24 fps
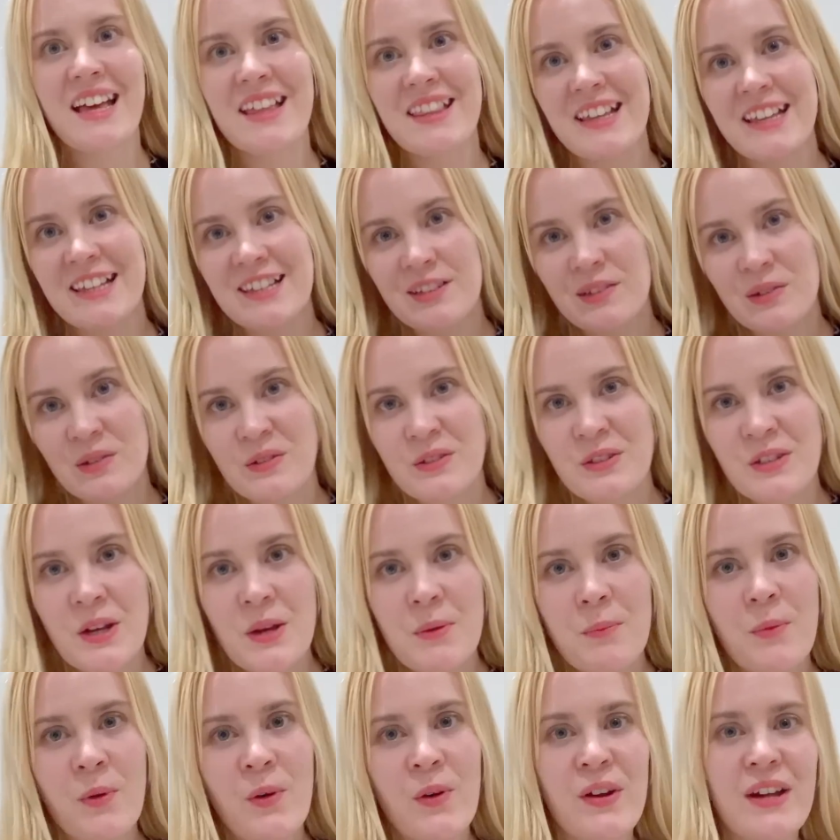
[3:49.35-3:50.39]
There's also
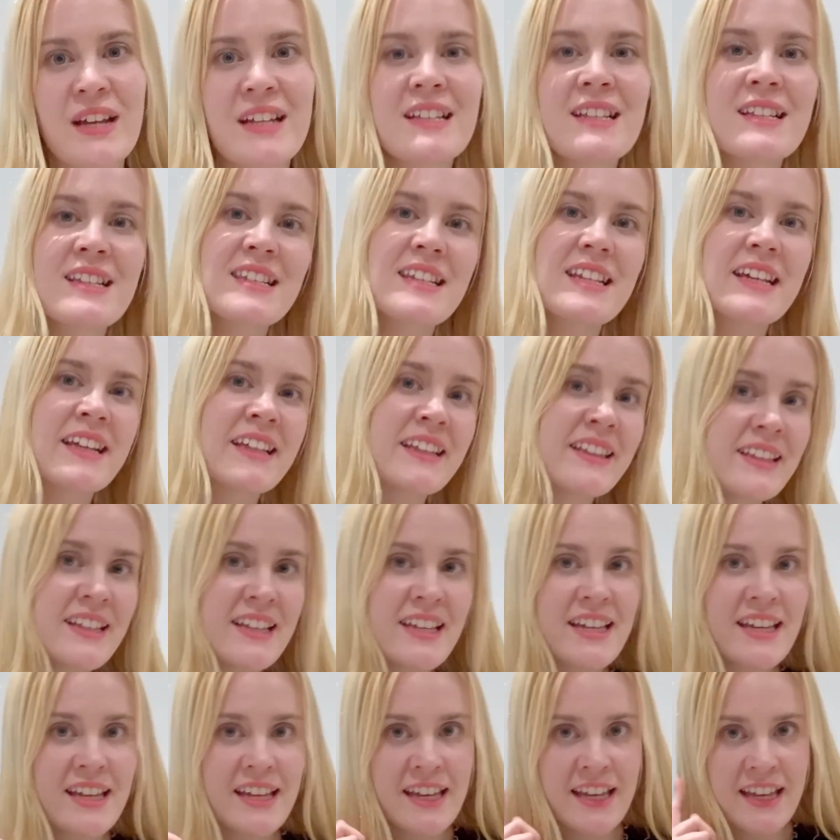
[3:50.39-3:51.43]
points in
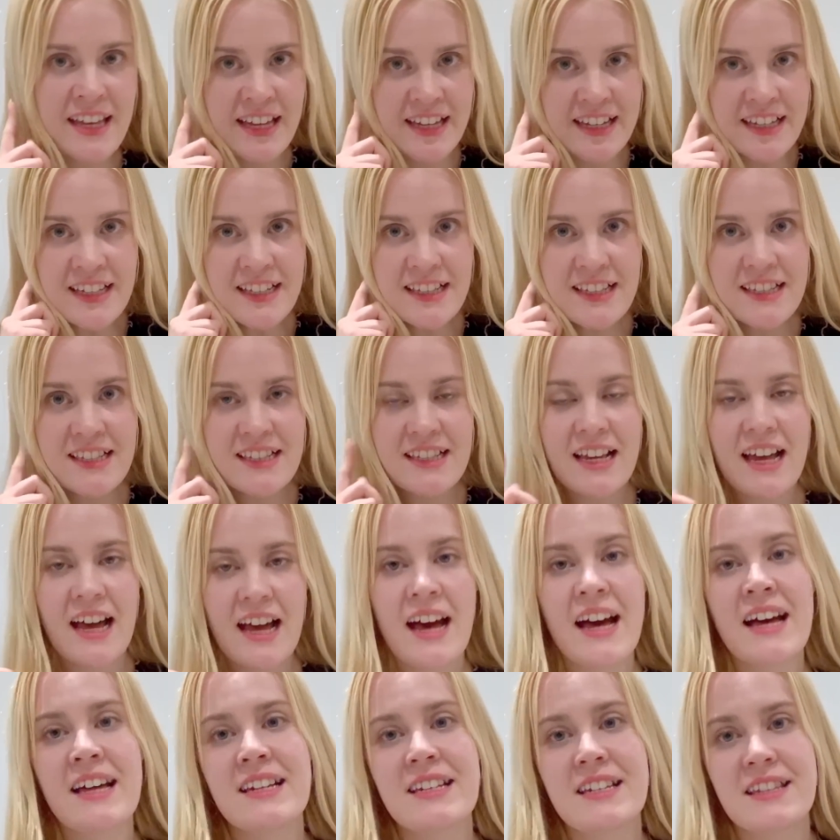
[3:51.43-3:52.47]
the ears
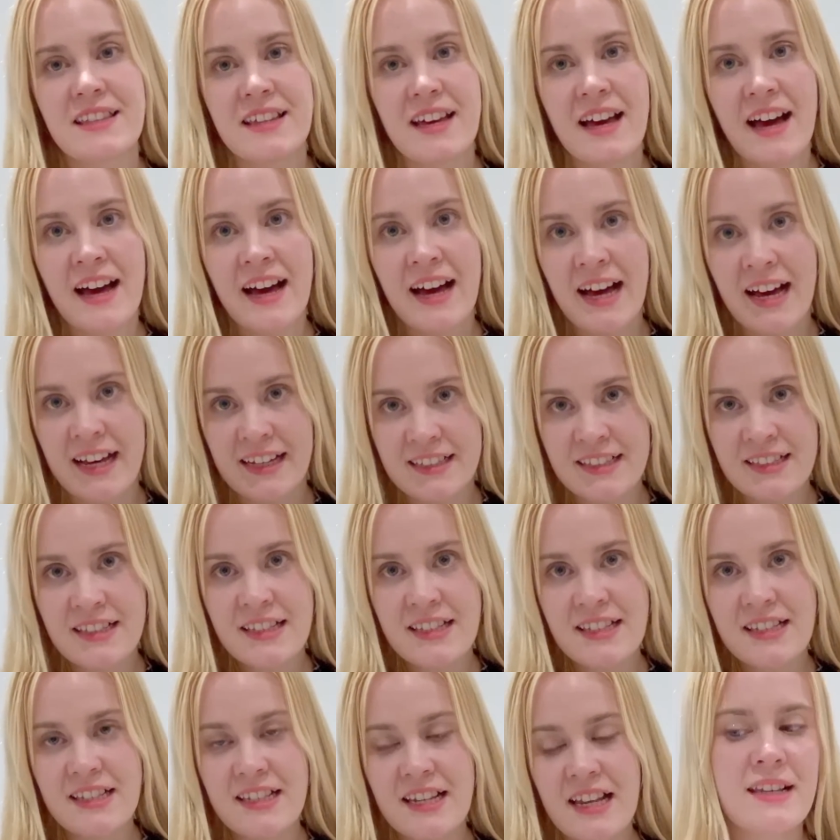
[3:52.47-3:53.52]
and the
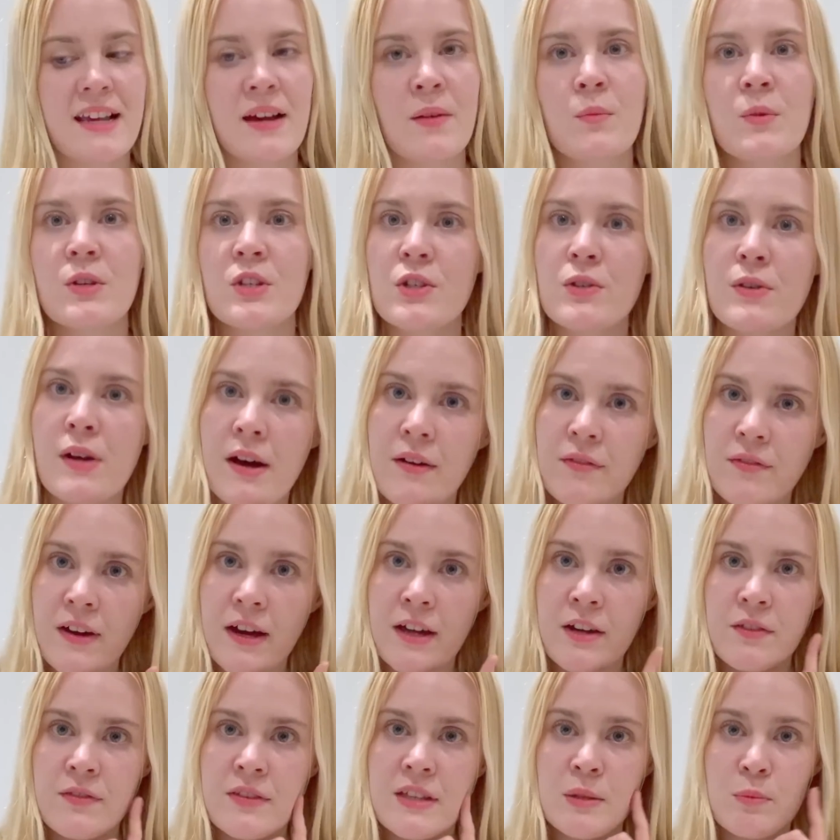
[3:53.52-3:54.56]
hands, and we do have
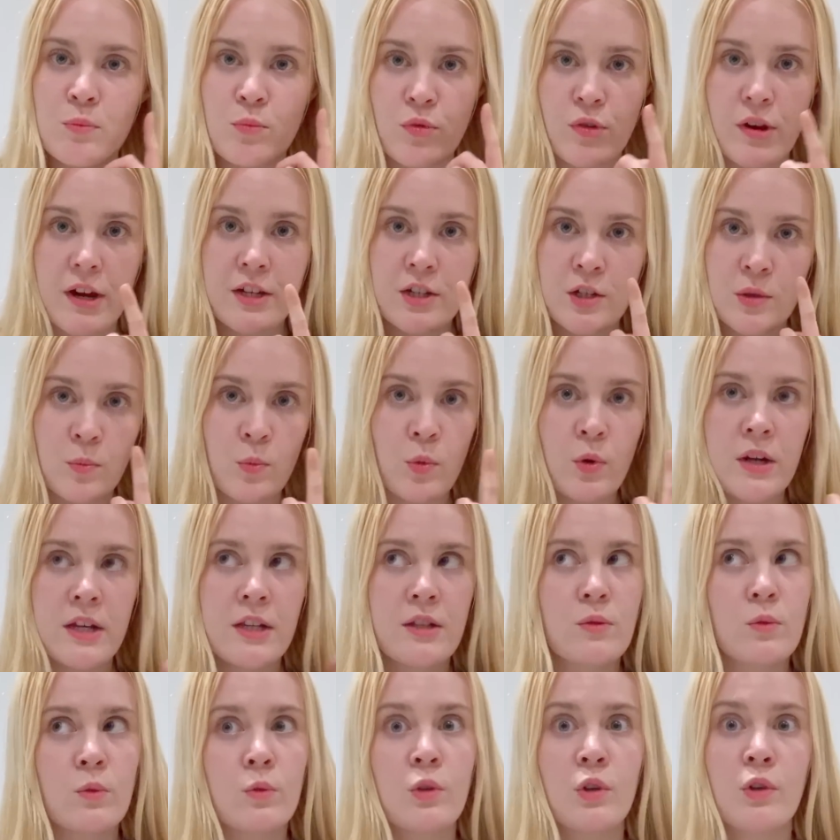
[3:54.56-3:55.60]
kind of these pressure
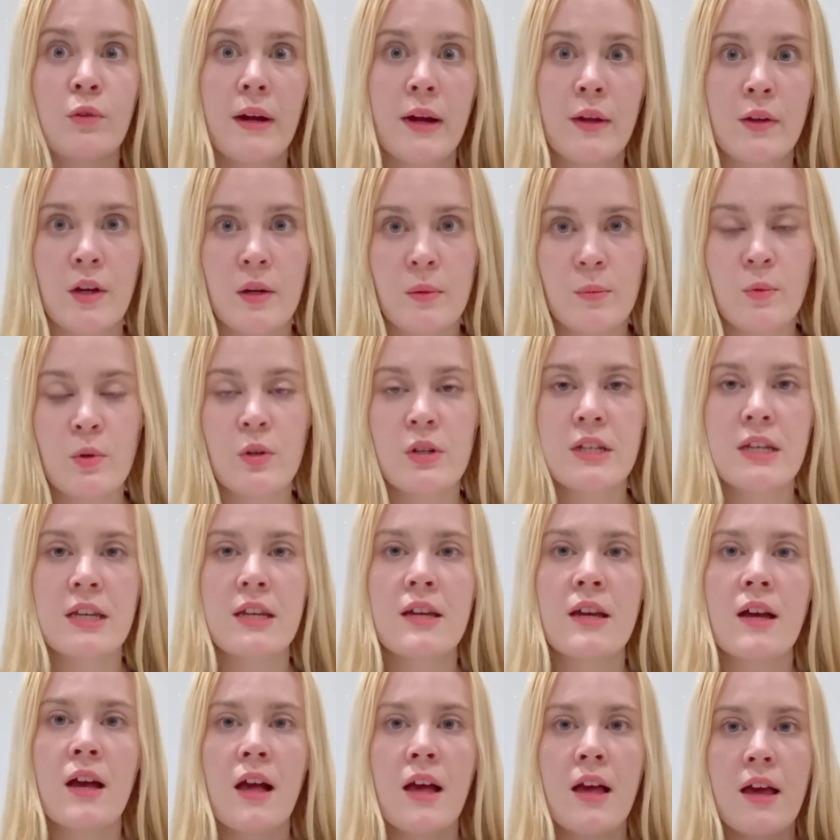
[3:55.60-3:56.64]
points all around our
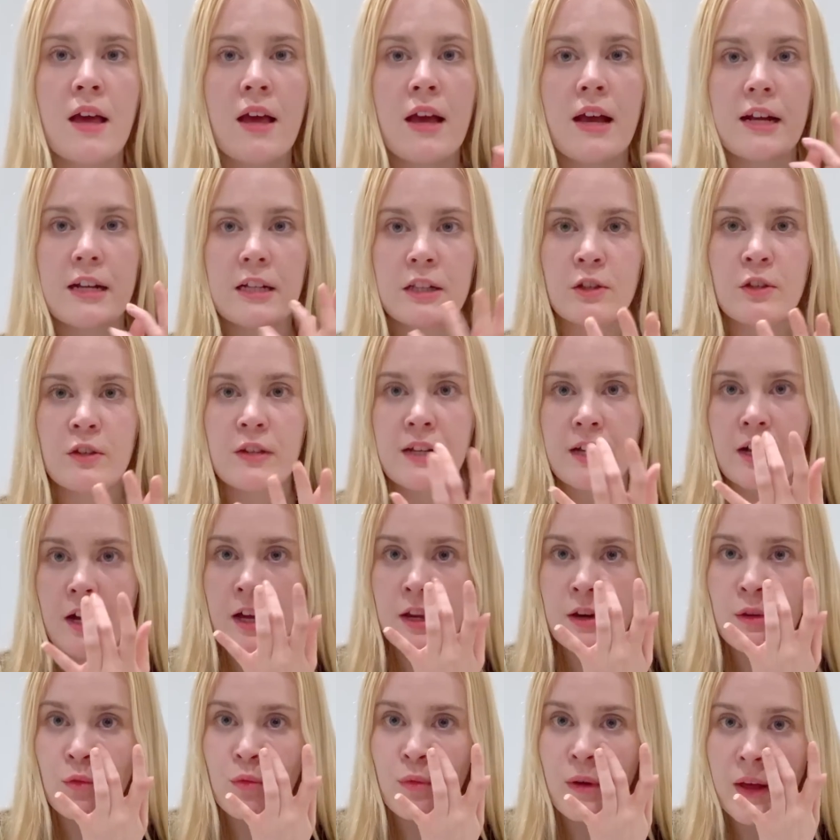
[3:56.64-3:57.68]
body, including
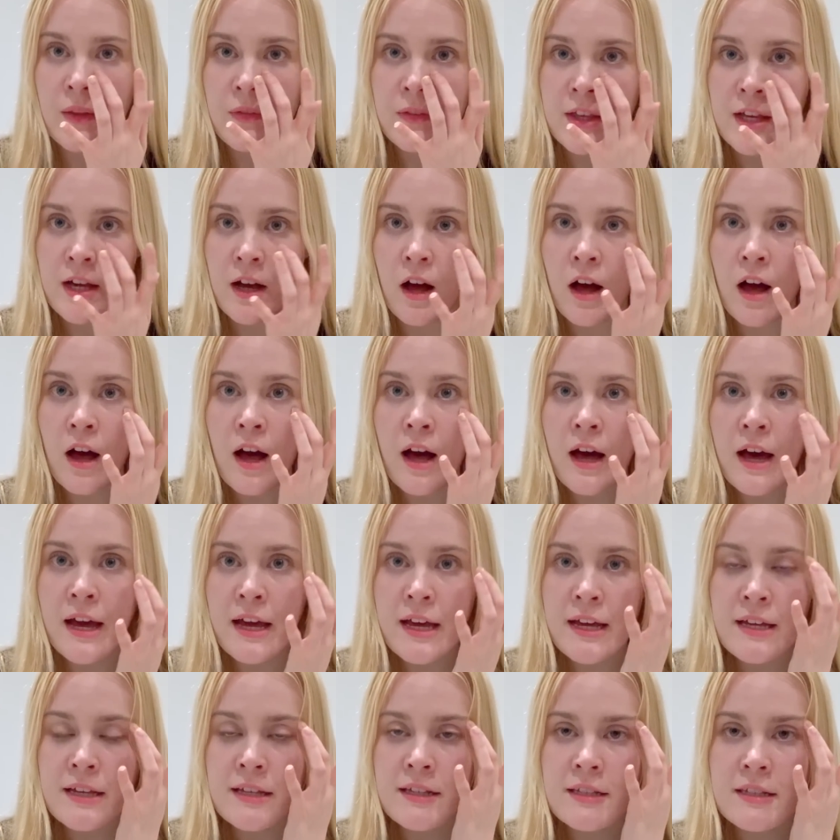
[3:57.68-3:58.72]
kind of around the
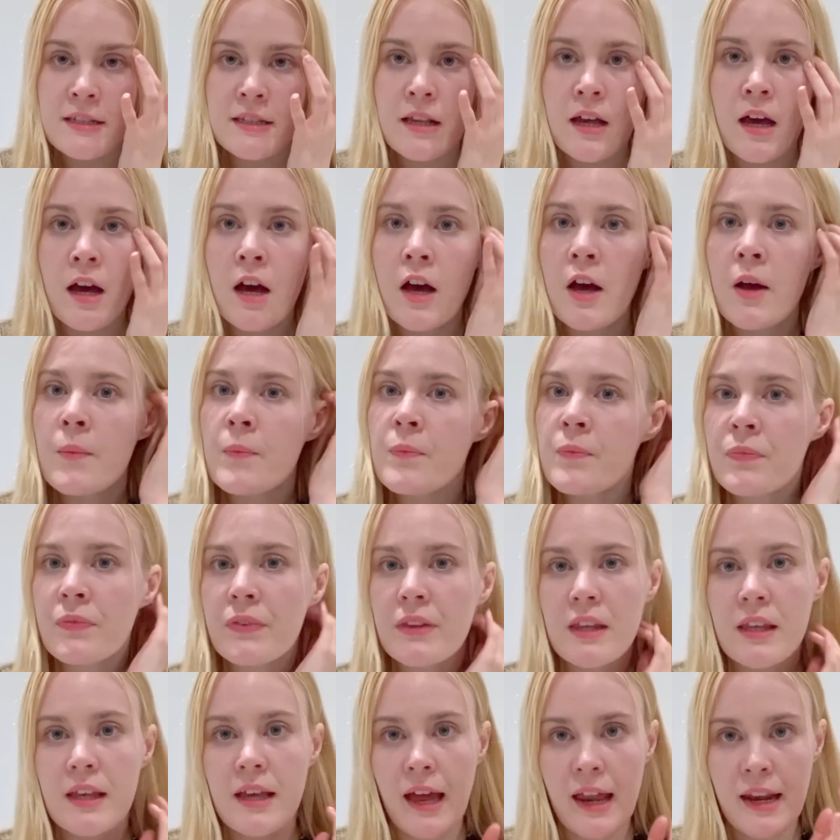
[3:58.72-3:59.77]
eyes
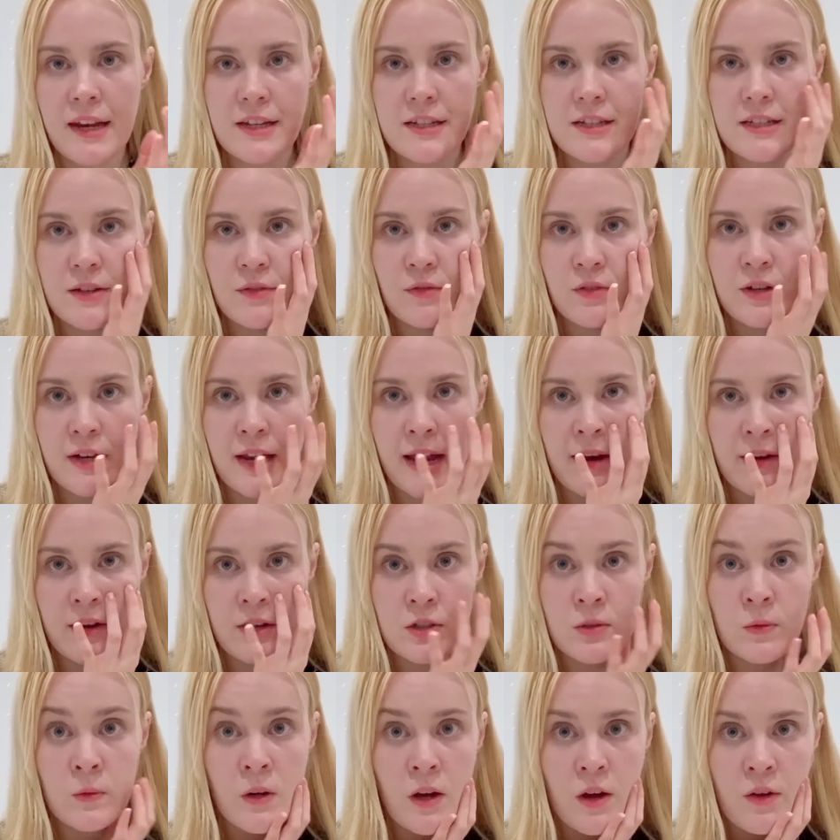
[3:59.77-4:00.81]
and different
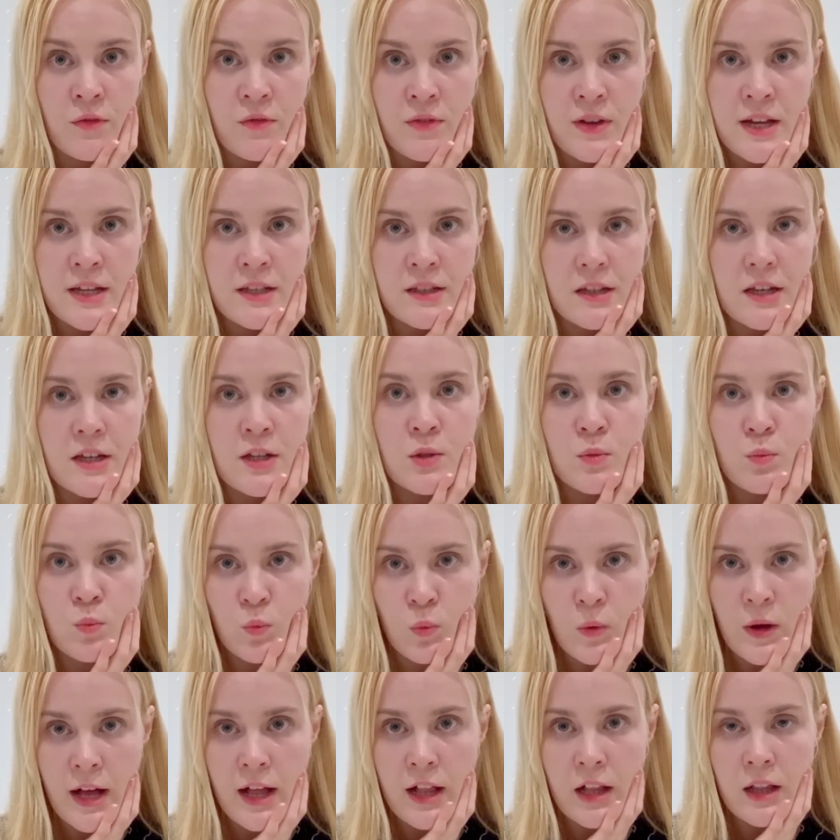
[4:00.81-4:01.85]
areas on our face as
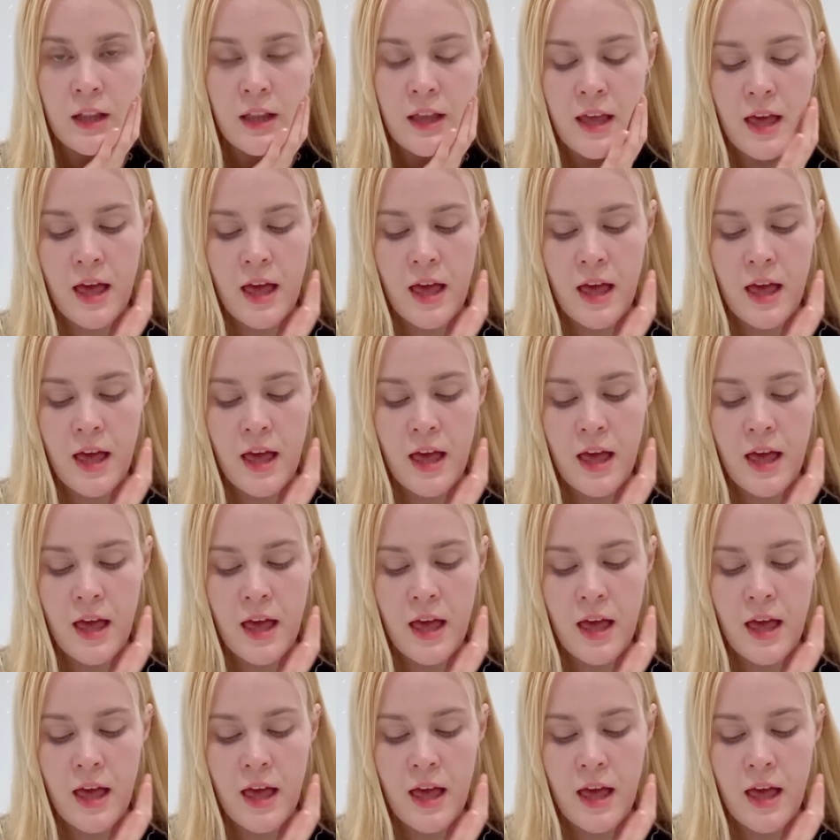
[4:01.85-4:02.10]
well.